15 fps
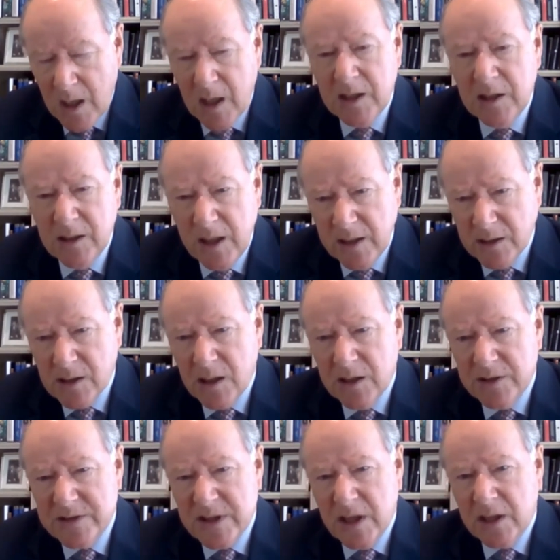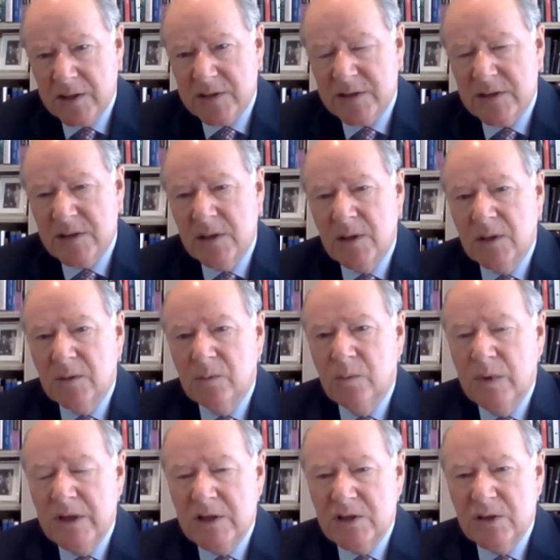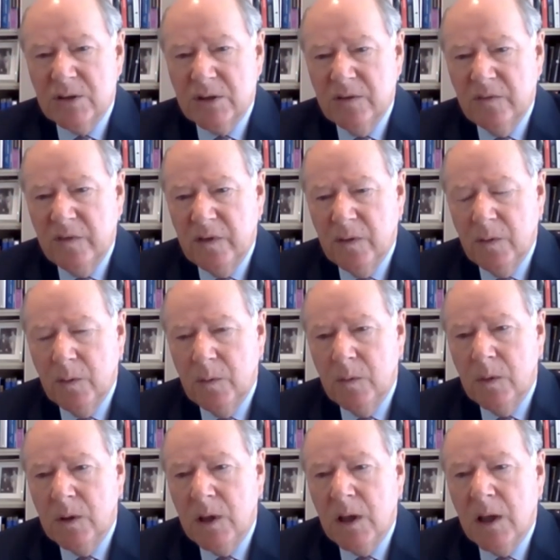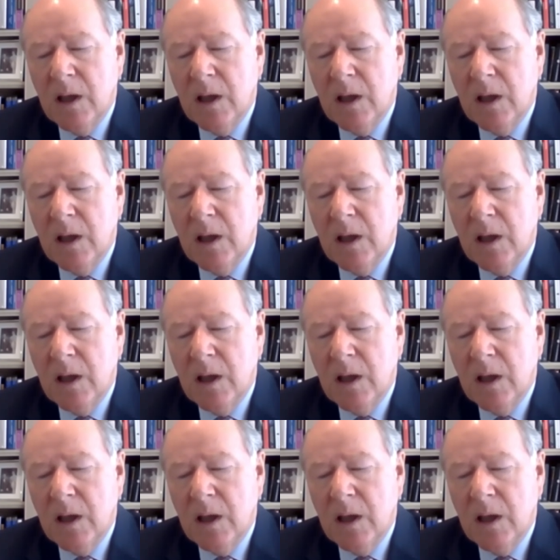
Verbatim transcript: And in that context, we took the view,